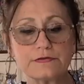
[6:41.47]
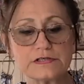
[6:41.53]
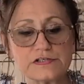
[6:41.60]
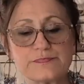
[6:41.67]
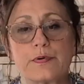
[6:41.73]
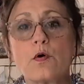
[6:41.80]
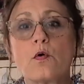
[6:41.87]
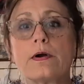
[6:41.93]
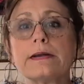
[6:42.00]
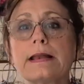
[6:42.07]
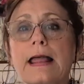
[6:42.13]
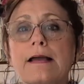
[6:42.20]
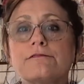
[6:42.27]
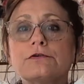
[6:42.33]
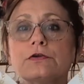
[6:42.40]
this point,
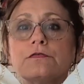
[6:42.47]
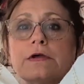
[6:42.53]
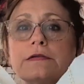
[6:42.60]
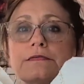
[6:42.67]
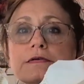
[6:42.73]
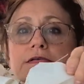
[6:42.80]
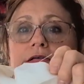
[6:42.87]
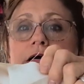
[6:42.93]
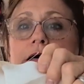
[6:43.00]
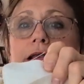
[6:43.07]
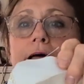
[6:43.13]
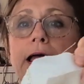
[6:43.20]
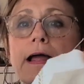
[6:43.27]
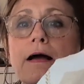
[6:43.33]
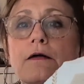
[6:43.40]
after you get this cut
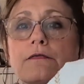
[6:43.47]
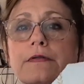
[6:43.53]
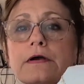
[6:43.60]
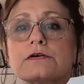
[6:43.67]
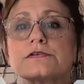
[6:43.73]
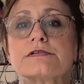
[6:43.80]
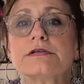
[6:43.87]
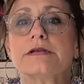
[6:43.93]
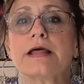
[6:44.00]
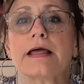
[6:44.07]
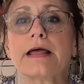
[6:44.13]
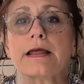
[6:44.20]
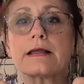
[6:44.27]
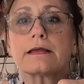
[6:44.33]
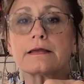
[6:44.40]
out, there's the
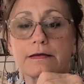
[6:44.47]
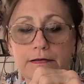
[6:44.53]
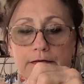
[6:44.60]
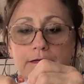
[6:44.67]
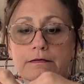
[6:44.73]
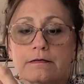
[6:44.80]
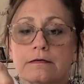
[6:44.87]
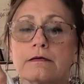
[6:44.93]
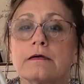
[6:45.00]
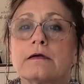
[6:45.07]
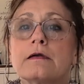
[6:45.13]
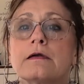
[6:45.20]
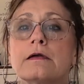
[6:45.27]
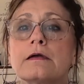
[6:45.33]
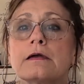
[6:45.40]
neck,
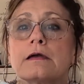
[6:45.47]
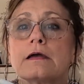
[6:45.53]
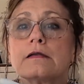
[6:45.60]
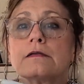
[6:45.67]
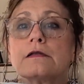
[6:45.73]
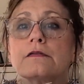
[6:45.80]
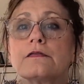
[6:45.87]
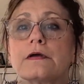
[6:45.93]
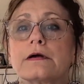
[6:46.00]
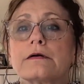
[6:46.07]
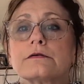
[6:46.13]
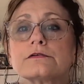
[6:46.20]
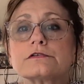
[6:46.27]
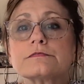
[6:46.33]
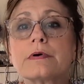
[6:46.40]
and then
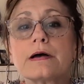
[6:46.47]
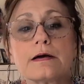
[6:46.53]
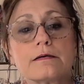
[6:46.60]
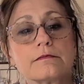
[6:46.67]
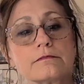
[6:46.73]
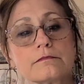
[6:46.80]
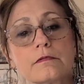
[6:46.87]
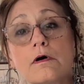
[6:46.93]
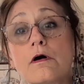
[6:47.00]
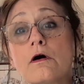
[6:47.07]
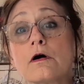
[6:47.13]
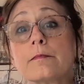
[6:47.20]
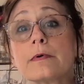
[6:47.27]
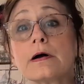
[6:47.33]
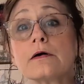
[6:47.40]
there's my
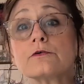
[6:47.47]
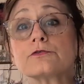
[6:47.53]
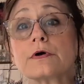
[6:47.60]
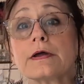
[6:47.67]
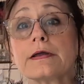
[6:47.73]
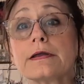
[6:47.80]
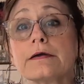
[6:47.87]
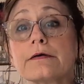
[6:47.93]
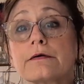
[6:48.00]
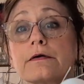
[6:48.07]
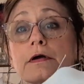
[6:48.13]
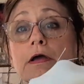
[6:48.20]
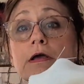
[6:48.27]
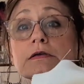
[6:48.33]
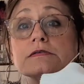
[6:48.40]
armholes right here.
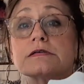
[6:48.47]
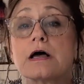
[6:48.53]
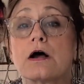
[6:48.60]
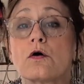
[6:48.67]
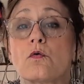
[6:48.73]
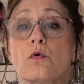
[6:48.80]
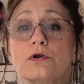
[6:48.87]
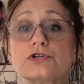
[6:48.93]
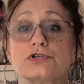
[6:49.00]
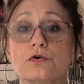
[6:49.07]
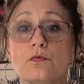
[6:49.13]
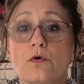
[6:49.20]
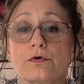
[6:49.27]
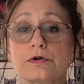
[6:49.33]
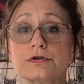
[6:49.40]
So what you'll
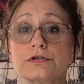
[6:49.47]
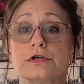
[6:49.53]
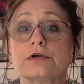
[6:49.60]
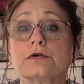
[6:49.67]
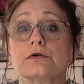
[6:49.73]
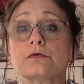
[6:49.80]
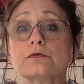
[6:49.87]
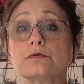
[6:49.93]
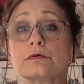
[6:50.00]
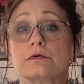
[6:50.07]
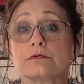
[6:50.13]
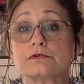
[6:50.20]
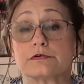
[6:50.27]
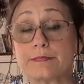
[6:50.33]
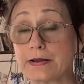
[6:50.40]
want to do
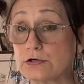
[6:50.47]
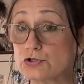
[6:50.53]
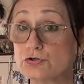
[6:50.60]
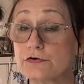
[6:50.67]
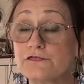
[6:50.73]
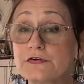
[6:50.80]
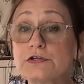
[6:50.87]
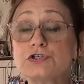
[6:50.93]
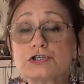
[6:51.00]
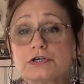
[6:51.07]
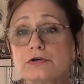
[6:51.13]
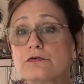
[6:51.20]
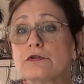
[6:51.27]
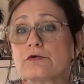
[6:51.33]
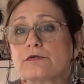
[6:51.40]
to make sure it fits
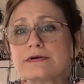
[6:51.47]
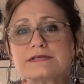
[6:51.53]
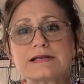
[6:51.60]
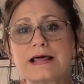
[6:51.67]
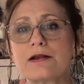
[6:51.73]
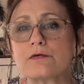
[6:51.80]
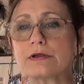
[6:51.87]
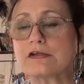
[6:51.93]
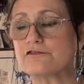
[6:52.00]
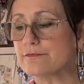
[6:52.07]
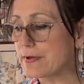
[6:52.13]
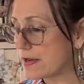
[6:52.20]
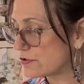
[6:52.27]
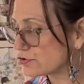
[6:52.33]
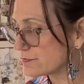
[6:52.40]
you, and the reason I don't give
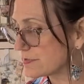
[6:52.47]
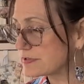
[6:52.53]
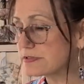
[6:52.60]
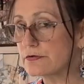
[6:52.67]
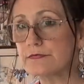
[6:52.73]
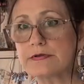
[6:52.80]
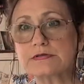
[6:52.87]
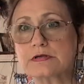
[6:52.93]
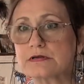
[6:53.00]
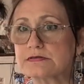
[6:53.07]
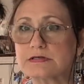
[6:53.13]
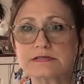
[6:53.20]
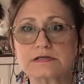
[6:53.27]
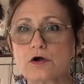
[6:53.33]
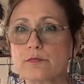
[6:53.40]
measurements on this, because
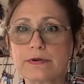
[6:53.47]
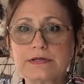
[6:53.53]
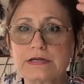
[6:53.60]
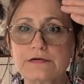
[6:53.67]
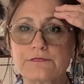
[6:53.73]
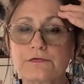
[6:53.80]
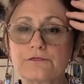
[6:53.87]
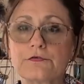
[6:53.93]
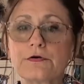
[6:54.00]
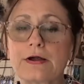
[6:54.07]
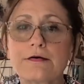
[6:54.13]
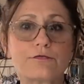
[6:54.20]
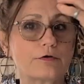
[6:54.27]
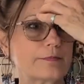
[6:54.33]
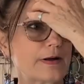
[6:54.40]
it's going to be different for
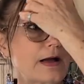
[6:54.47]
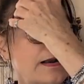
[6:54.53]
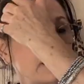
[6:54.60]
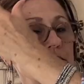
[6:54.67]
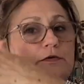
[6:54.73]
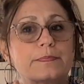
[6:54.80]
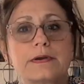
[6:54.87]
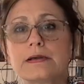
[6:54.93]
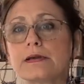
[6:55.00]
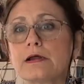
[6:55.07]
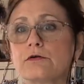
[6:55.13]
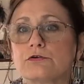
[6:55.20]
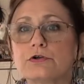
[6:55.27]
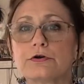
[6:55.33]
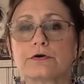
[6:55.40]
everybody, depending
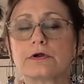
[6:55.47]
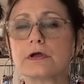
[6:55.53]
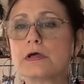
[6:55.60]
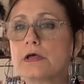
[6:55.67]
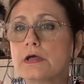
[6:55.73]
on your,